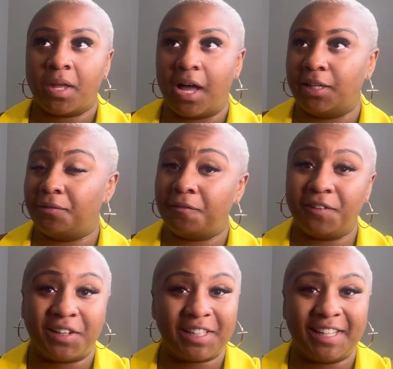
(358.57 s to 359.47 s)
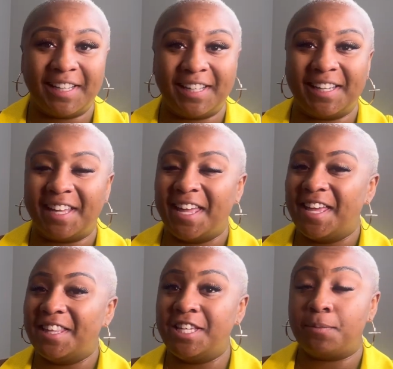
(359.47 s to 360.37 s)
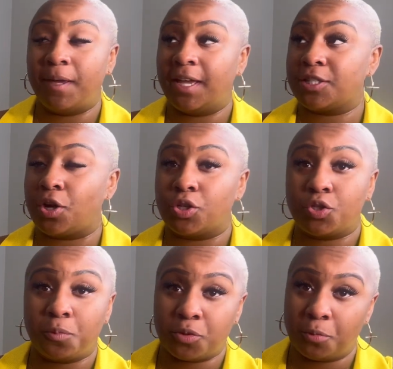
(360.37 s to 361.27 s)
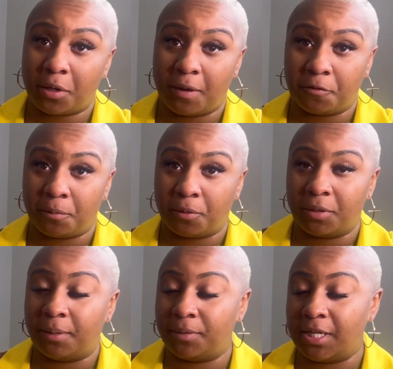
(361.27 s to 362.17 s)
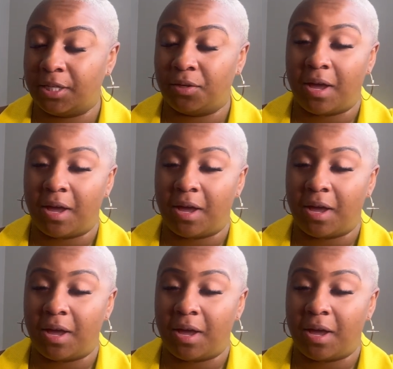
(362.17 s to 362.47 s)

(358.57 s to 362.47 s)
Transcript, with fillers: I love a flared leg. These pants are super, super comfortable, let me tell you.